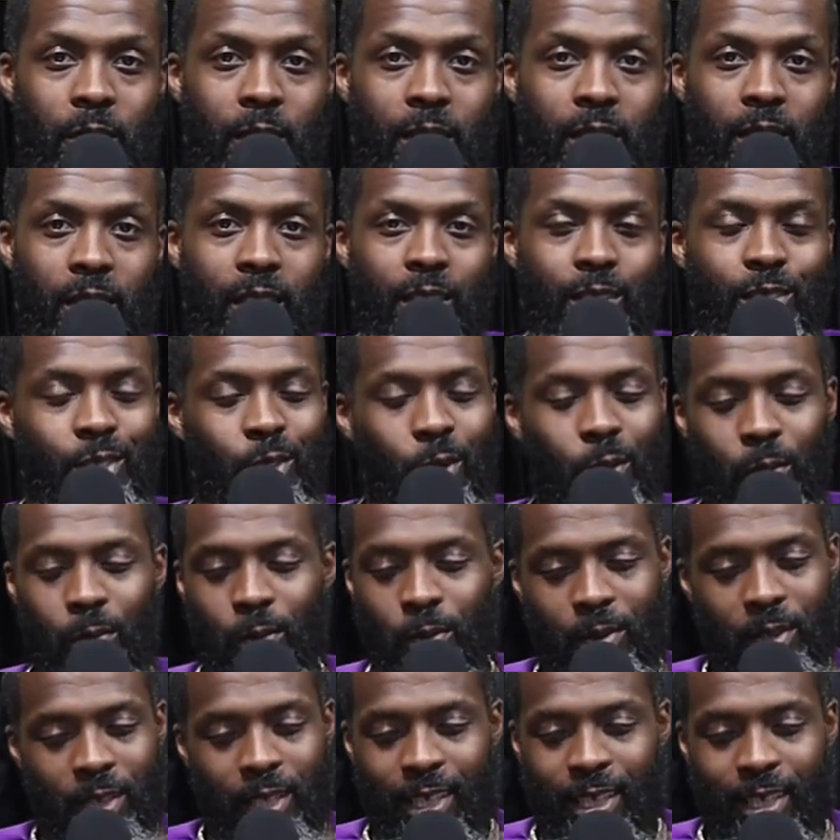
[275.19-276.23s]
So
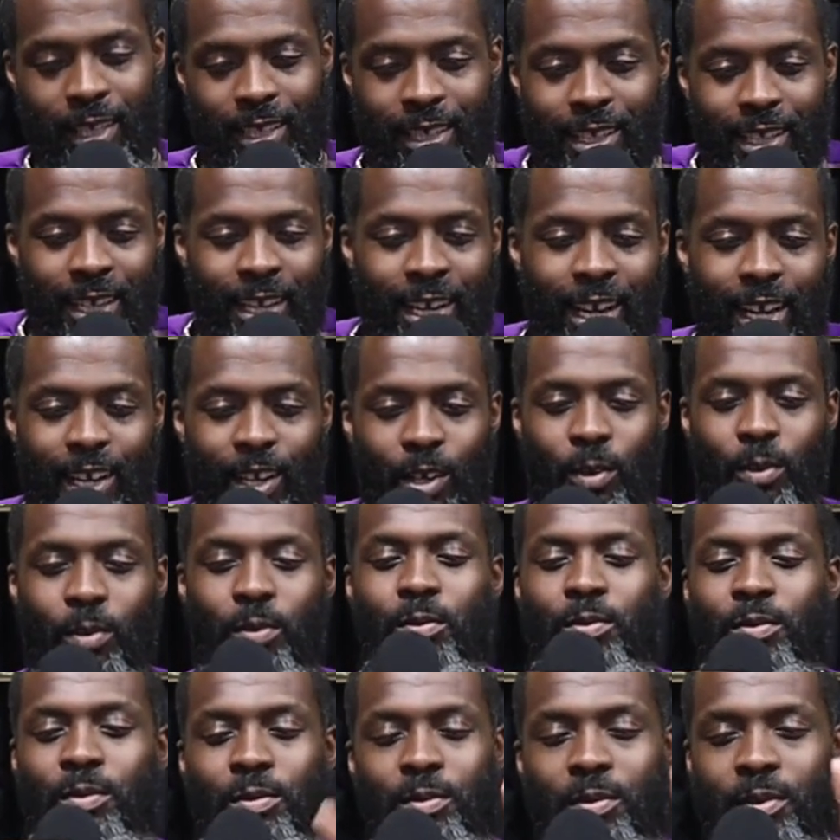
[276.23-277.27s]
it ain't no,
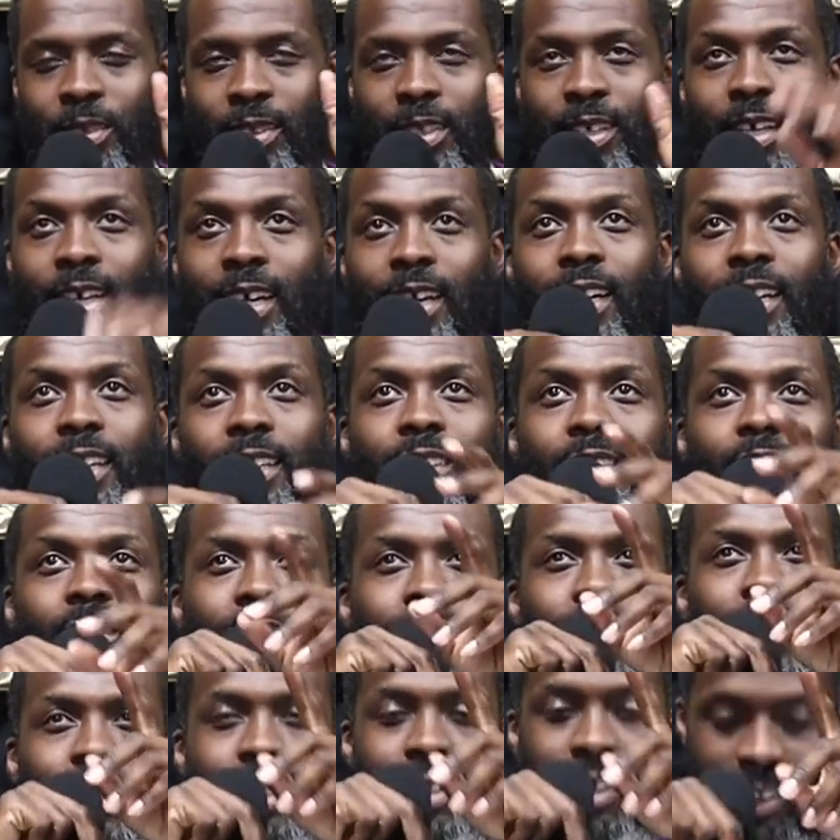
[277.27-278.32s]
so I
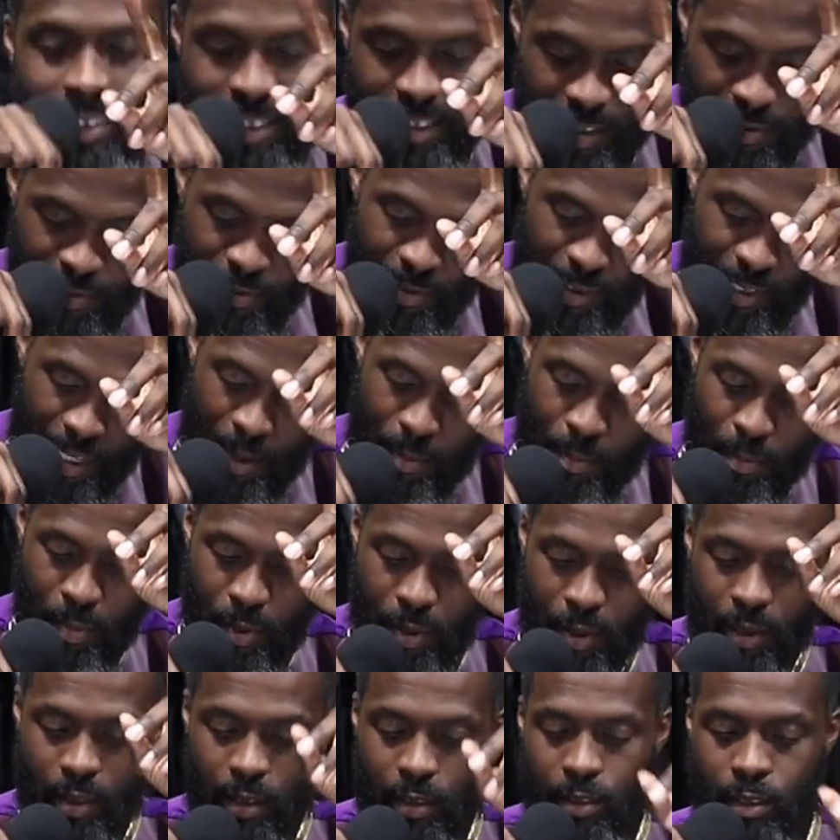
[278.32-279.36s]
think that's it with that
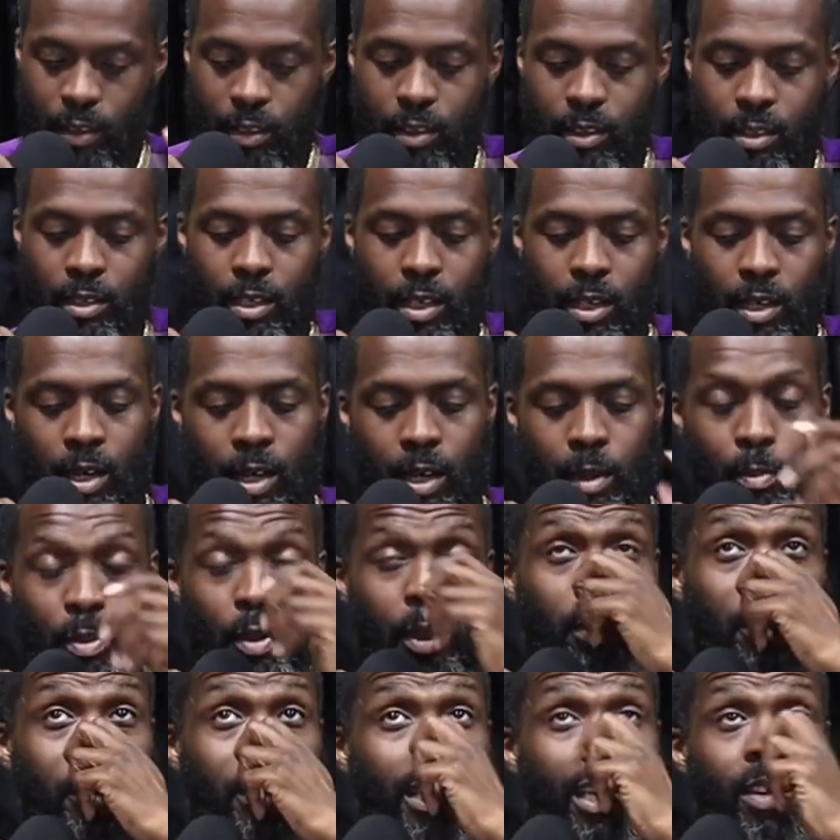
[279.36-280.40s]
book. Pull
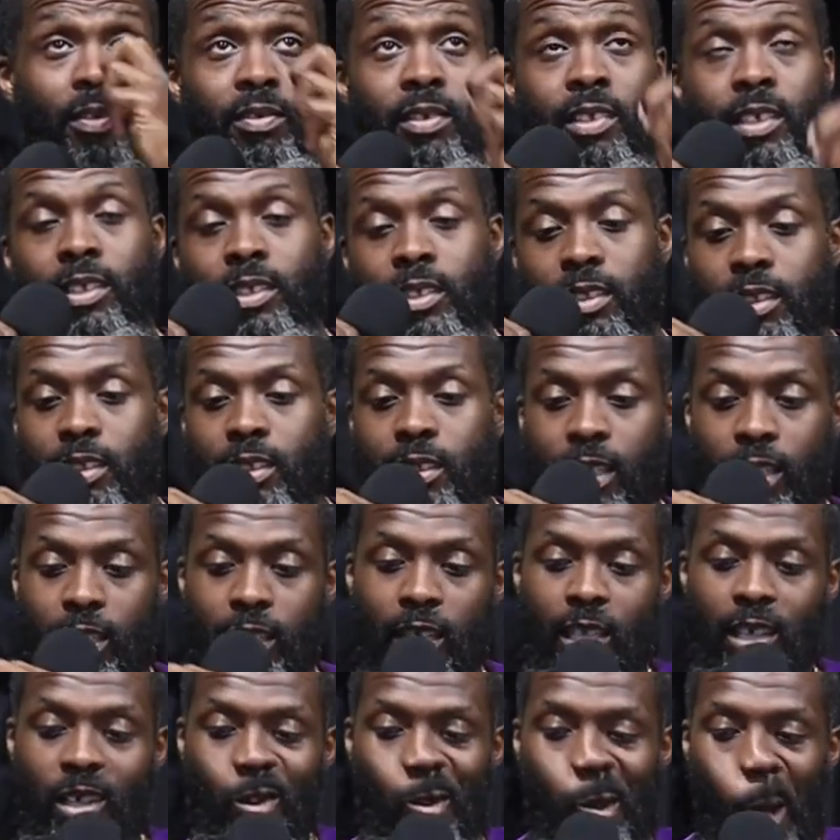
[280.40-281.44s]
up the definition of
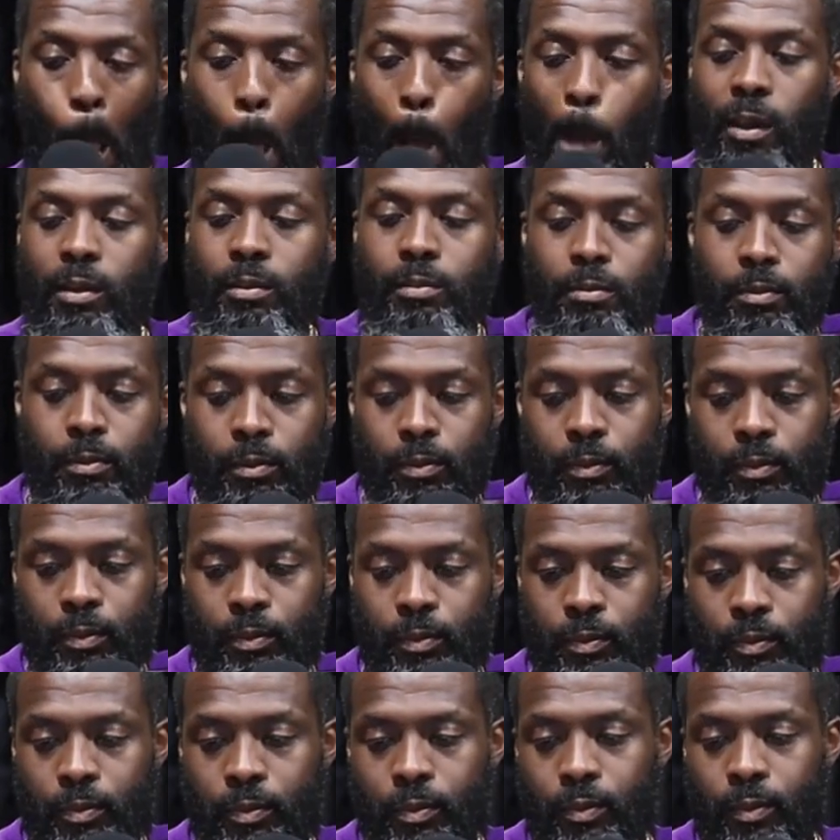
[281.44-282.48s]
Sunday.
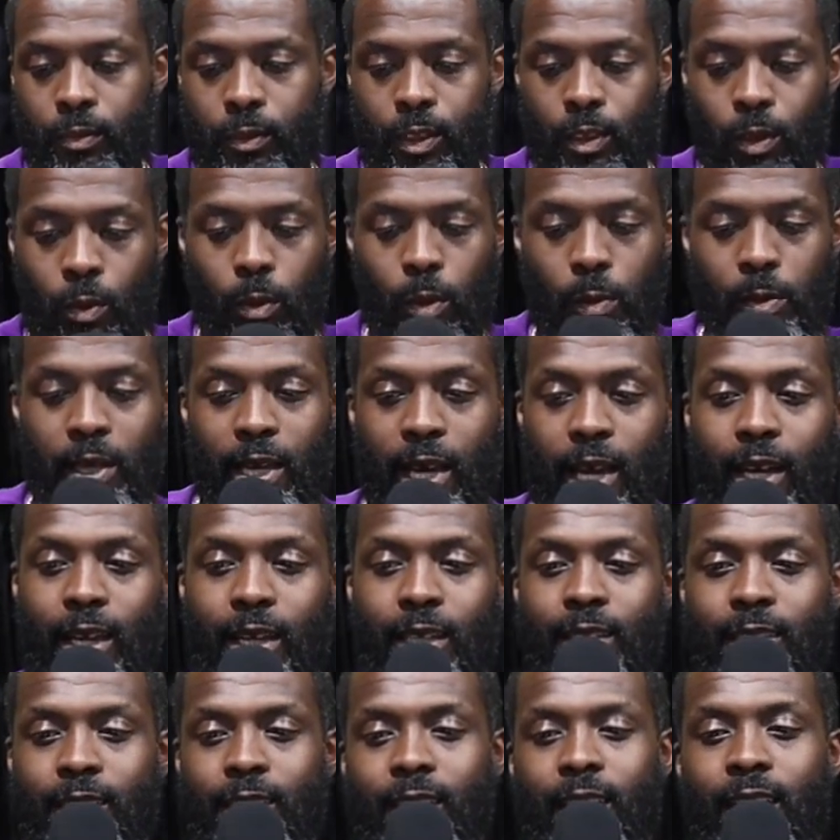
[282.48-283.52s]
So what we gotta
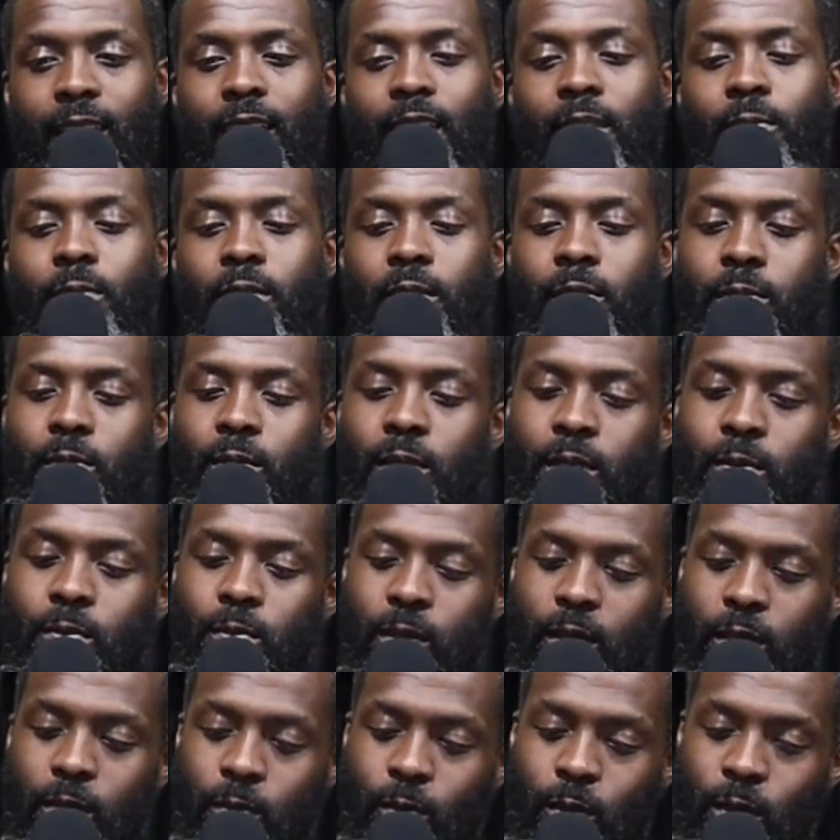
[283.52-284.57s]
understand,
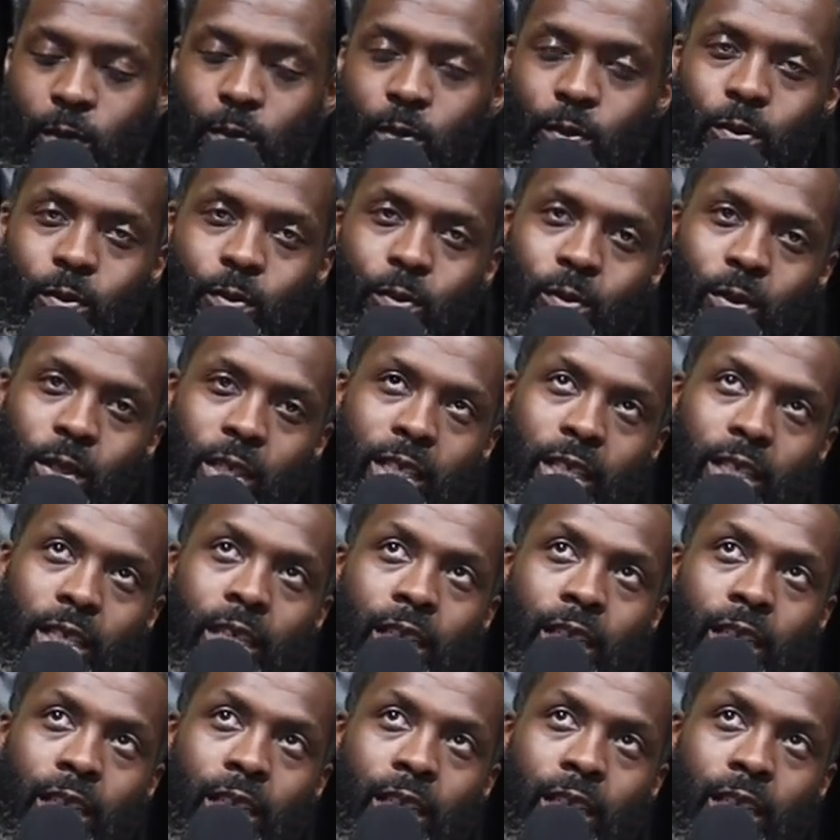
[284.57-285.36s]
we